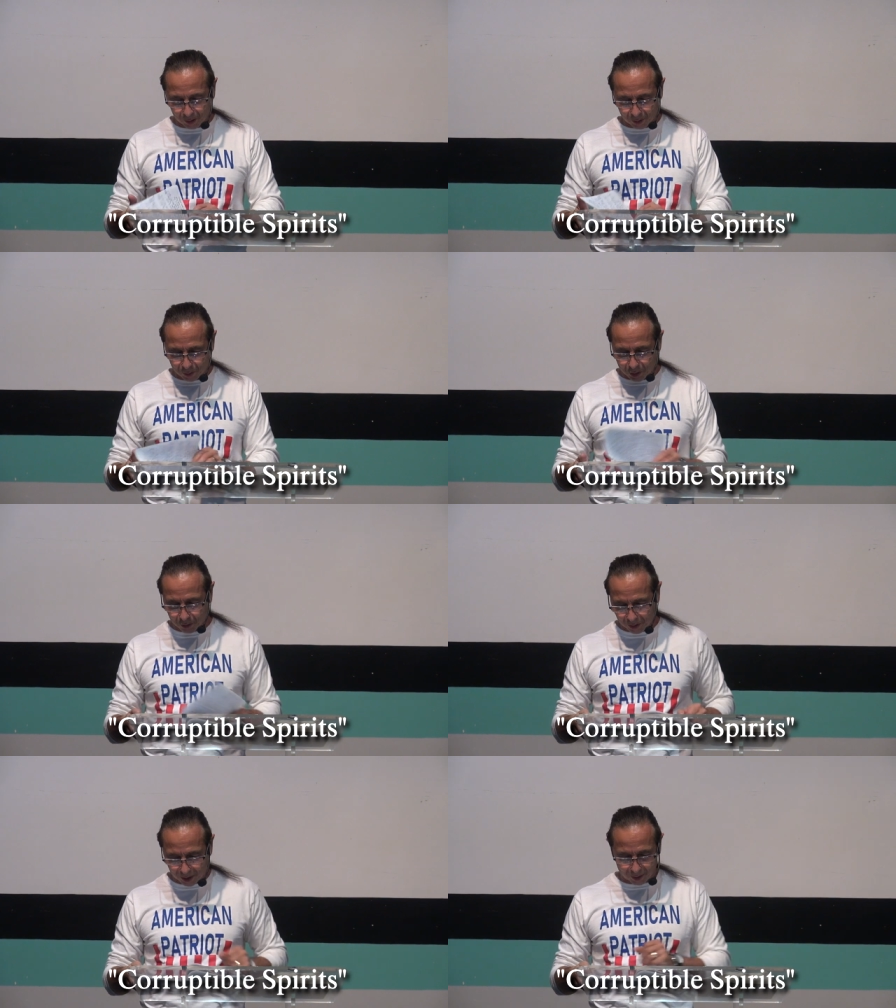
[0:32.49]
to lose
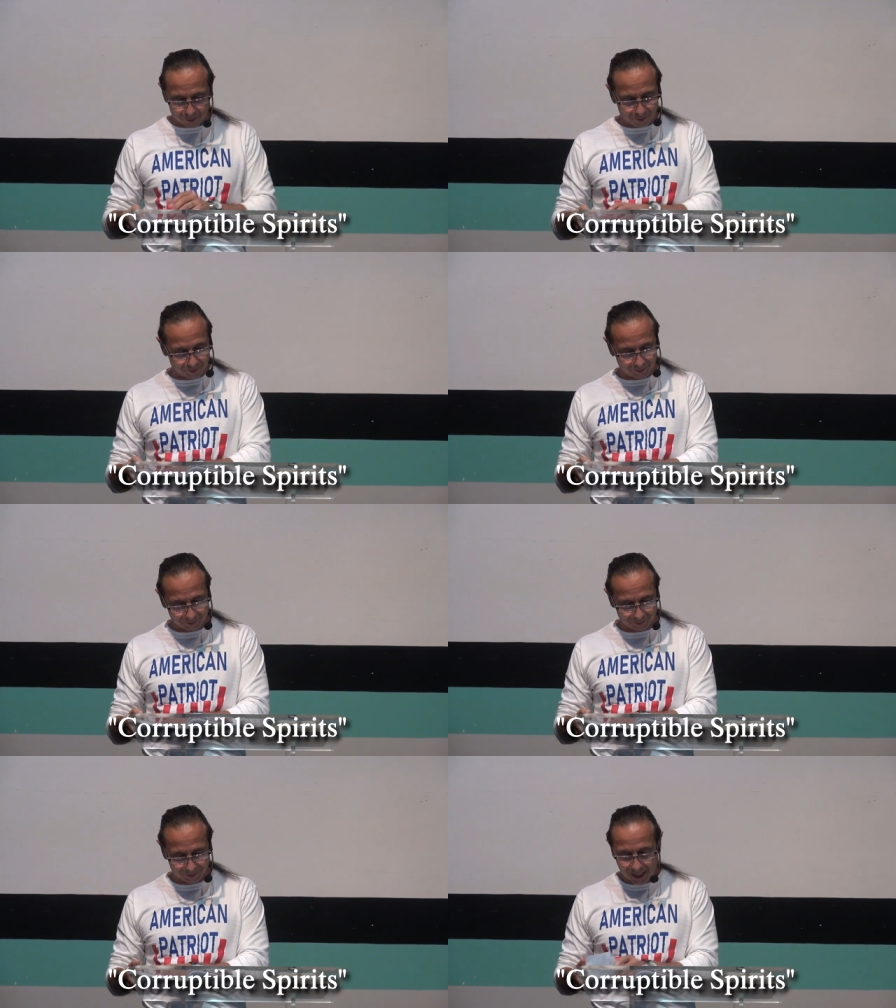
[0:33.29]
yourself,
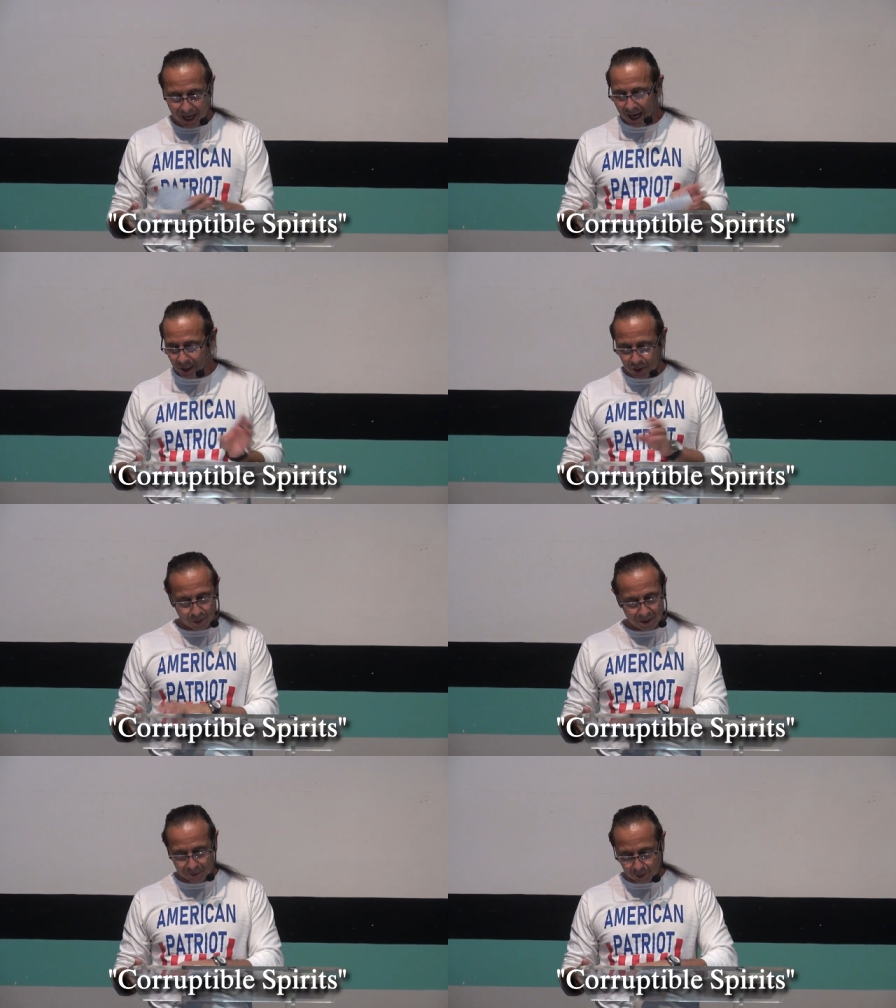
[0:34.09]
and you
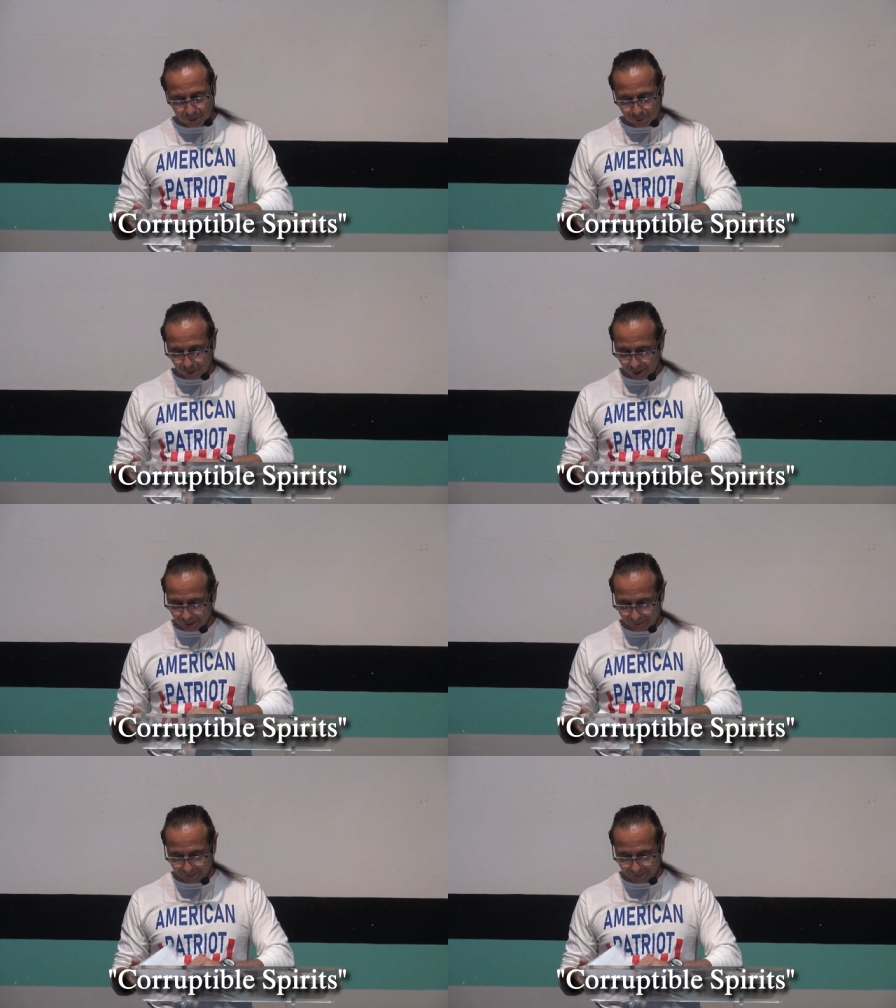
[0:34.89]
don't have to look for it.